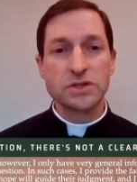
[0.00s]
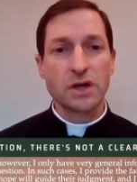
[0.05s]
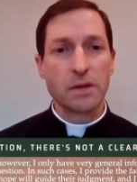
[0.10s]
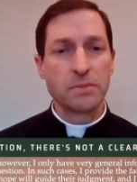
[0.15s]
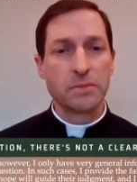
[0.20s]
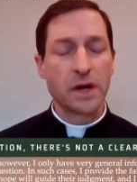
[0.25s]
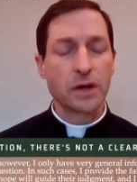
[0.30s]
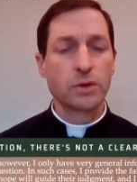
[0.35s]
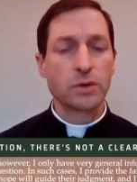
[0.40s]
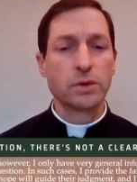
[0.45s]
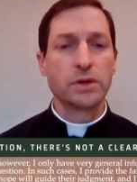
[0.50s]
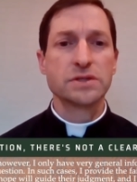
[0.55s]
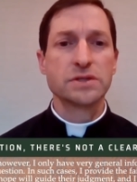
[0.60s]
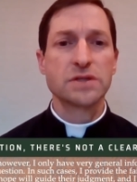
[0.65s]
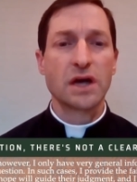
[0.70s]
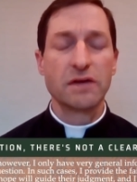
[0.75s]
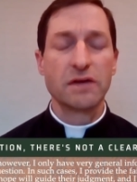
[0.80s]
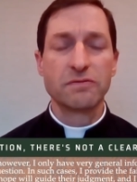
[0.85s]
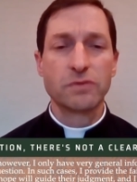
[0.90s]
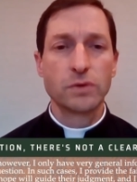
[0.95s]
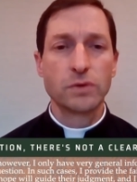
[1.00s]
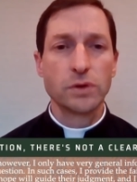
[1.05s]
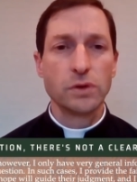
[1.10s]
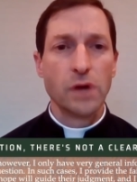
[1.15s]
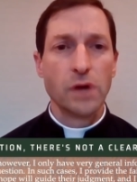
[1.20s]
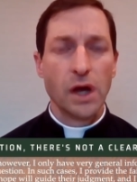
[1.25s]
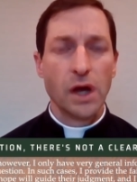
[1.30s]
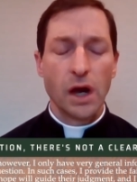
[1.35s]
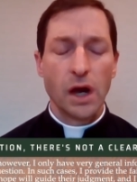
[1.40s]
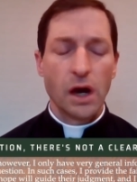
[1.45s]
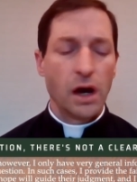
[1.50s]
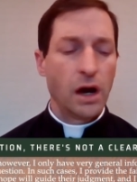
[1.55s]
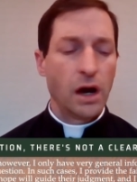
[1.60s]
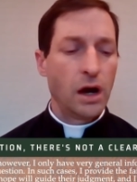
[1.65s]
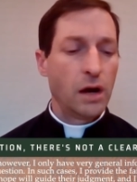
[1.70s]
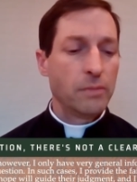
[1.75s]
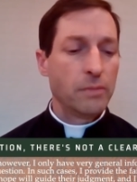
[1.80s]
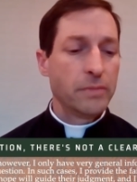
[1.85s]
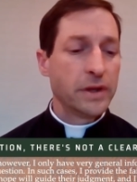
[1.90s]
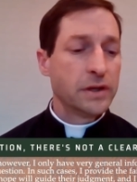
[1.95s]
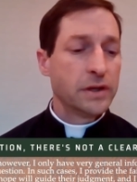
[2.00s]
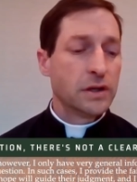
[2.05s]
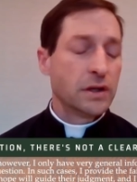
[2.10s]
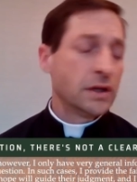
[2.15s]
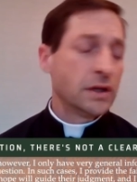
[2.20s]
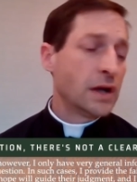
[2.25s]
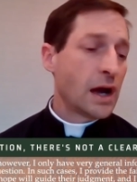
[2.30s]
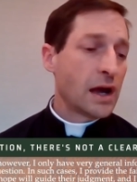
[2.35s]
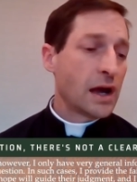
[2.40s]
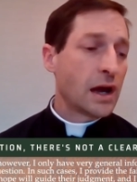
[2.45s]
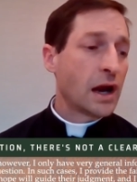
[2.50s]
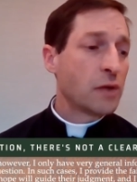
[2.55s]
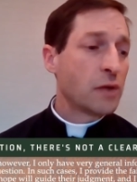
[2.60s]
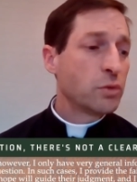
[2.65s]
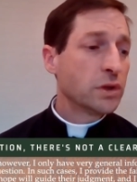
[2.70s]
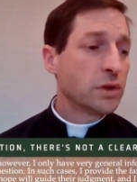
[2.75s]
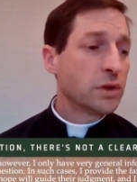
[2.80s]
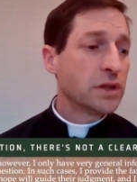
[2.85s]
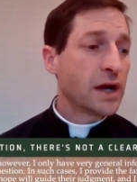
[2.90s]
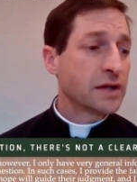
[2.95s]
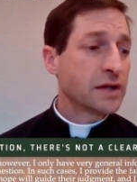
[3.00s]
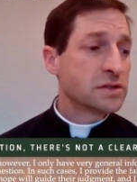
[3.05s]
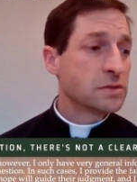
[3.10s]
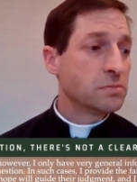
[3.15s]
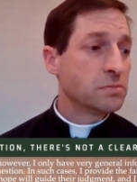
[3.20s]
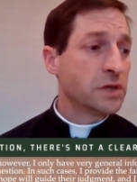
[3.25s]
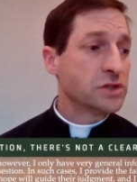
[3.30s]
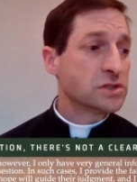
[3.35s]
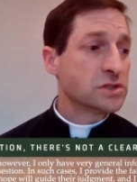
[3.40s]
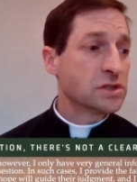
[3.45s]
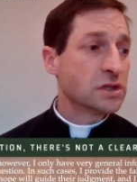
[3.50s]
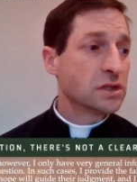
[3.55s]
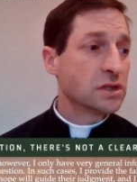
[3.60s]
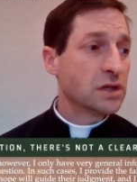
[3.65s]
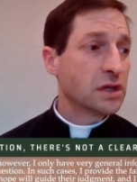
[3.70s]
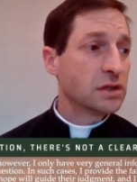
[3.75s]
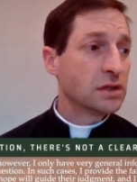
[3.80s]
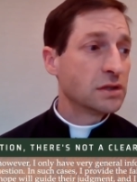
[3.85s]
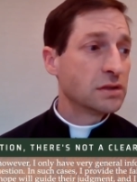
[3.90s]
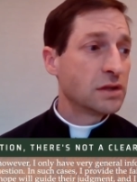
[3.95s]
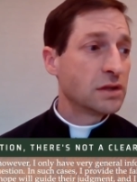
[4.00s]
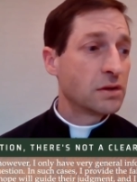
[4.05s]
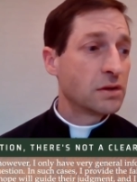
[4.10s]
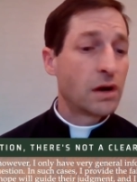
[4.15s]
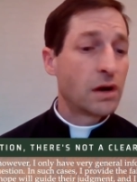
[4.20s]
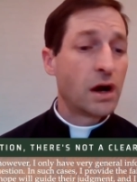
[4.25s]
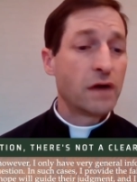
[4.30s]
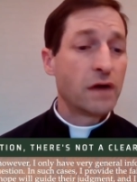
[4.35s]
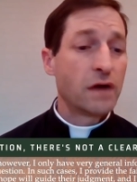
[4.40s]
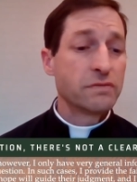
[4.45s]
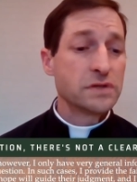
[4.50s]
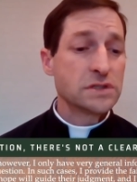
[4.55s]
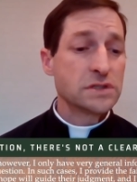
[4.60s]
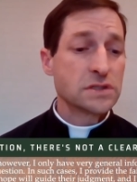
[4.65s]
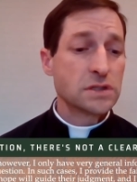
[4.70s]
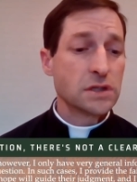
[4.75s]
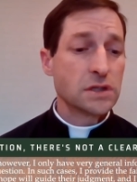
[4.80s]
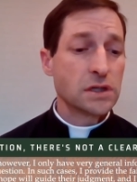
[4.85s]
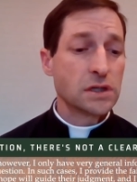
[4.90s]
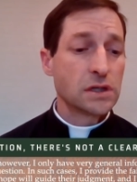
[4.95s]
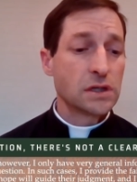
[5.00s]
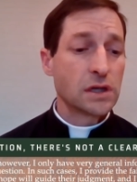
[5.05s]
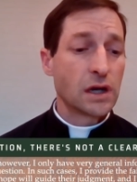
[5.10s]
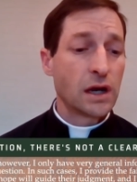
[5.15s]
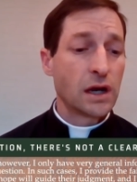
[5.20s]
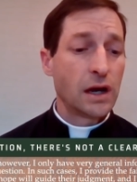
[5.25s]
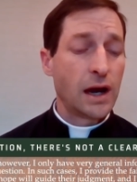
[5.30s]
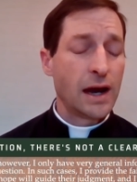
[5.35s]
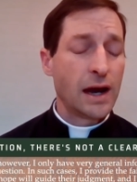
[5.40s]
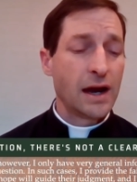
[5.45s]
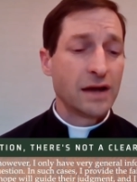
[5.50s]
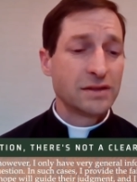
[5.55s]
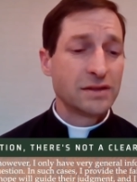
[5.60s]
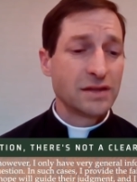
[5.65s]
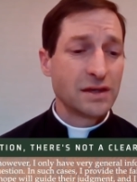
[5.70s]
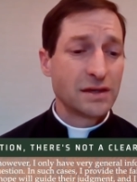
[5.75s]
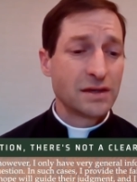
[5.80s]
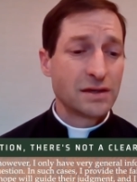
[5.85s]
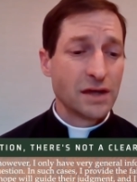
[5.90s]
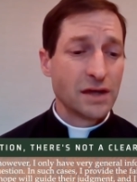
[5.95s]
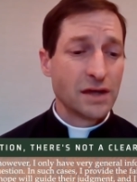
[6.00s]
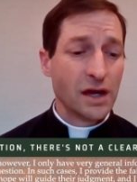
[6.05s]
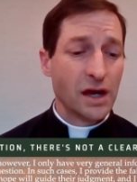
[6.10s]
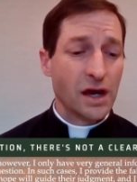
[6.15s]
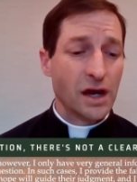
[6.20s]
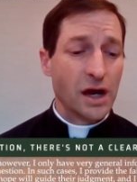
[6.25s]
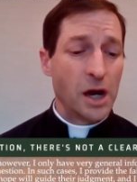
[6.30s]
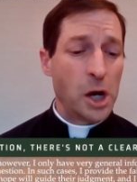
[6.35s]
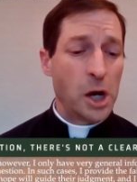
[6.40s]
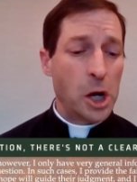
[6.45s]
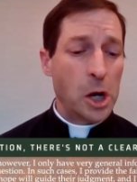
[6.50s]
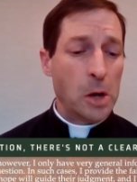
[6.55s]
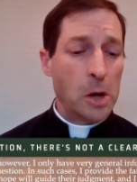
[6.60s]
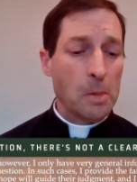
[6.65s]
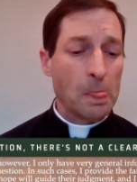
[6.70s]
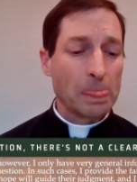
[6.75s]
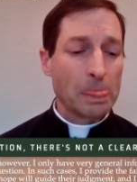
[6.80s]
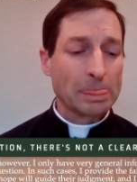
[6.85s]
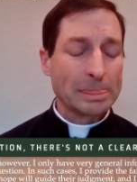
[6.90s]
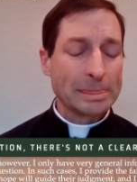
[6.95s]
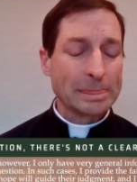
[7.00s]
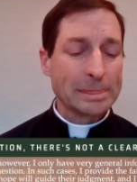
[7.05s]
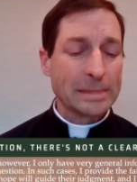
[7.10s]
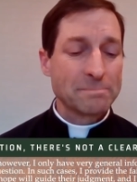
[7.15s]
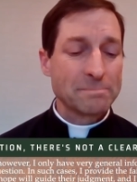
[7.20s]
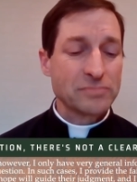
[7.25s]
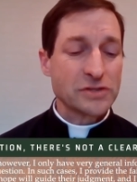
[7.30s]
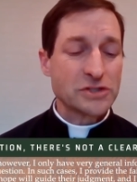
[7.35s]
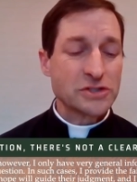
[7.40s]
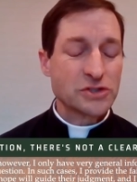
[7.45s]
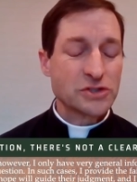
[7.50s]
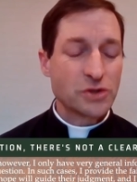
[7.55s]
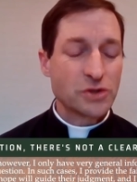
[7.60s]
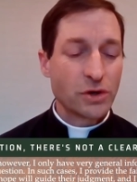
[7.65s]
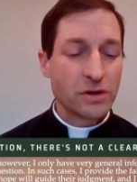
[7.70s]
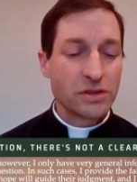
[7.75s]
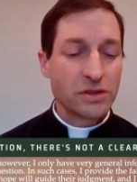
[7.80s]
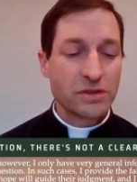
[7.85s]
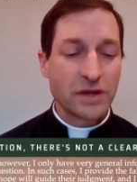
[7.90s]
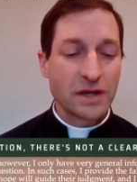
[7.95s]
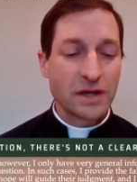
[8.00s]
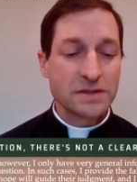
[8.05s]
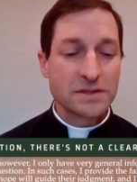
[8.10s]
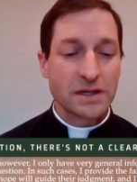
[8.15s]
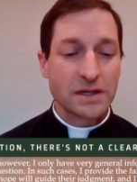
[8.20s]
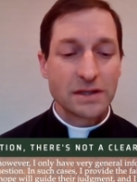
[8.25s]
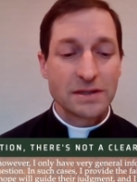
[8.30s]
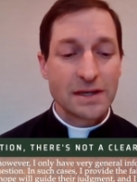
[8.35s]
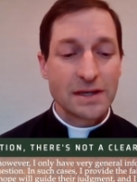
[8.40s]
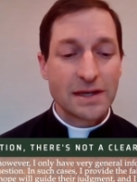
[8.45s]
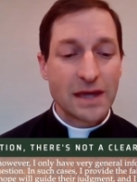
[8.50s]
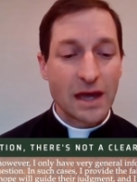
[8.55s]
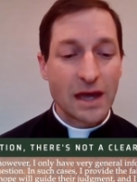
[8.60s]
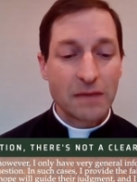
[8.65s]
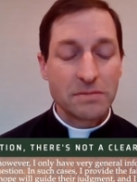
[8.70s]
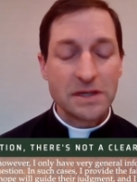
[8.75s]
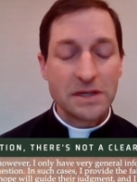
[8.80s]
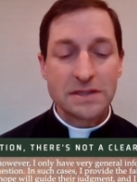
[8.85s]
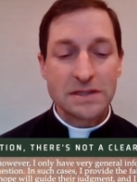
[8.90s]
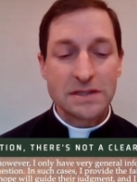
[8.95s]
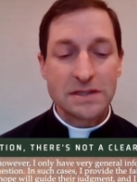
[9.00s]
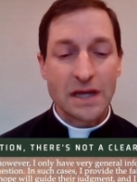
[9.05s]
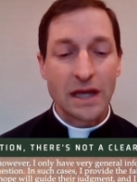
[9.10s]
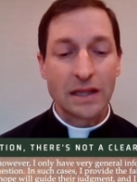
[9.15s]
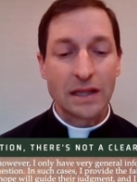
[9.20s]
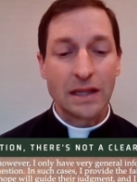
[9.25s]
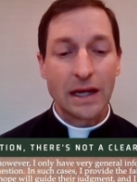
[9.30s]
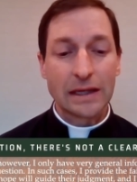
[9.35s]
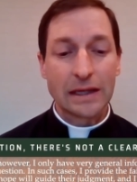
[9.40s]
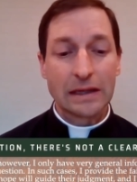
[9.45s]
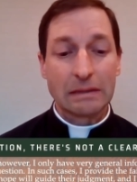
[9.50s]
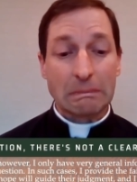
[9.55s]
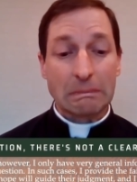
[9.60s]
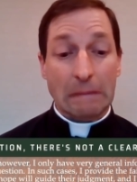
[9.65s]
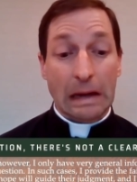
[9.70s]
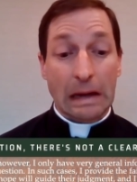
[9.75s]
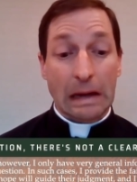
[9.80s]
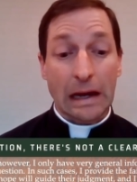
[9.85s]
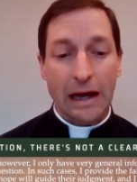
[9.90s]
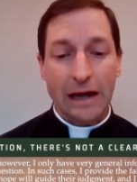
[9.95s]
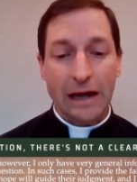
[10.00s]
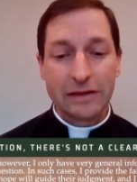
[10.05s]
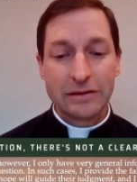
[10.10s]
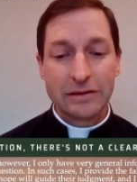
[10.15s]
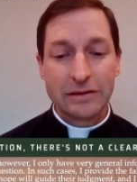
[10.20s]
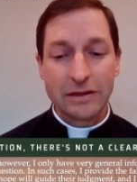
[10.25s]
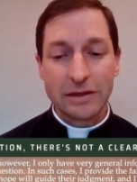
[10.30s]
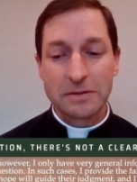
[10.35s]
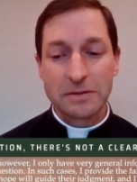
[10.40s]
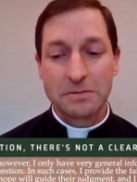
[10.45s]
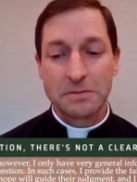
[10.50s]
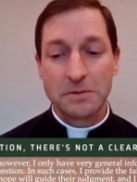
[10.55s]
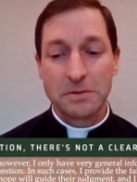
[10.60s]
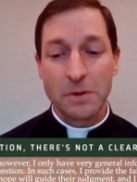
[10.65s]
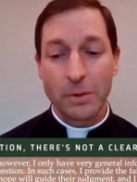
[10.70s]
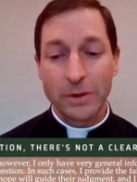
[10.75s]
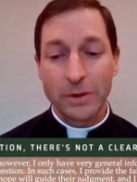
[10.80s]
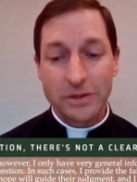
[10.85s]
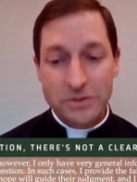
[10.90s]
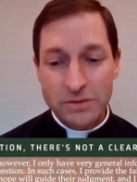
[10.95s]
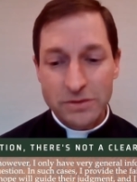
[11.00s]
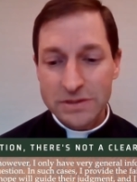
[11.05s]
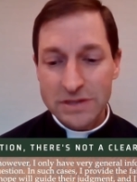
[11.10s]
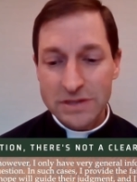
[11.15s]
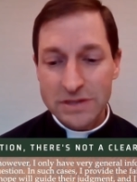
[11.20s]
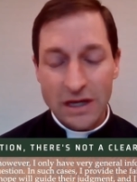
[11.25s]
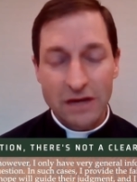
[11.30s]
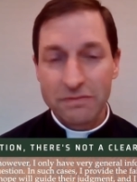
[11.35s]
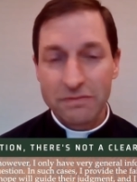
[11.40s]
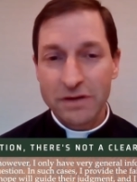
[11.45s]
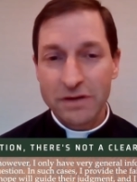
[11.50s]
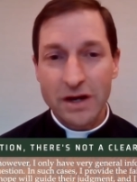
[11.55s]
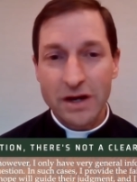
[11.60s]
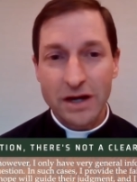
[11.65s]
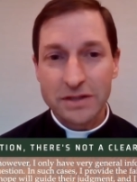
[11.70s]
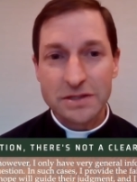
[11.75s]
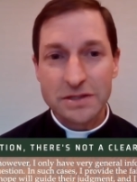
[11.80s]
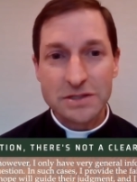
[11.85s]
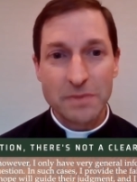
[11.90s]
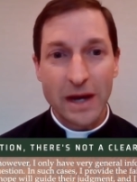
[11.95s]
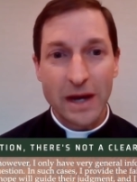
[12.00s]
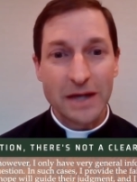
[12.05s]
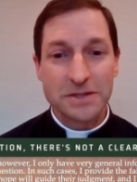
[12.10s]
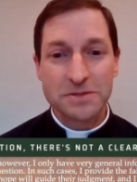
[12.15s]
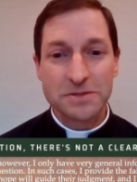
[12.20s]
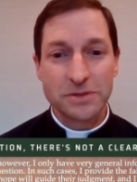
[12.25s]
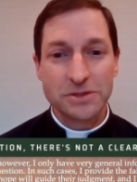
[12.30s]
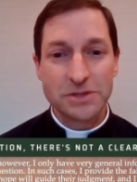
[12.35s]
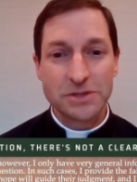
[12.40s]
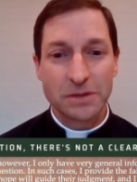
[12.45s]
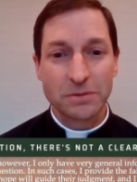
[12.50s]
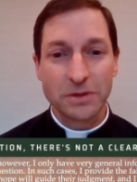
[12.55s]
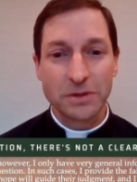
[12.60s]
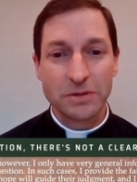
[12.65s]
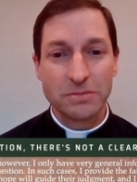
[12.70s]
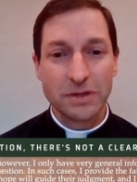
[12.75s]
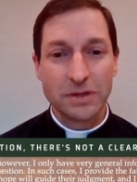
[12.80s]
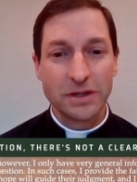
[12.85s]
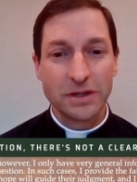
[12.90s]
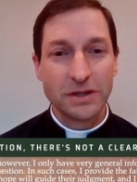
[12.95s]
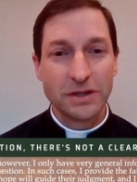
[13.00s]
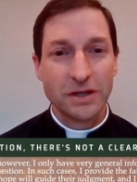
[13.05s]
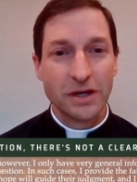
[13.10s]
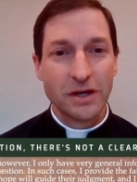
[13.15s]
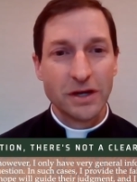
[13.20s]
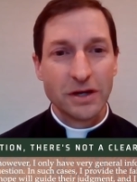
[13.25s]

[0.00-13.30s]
not going to decide for you. And I would like to mention that there are obviously, I think, certain things that can be said. Like, I think going to a sedevacantist mass would generally be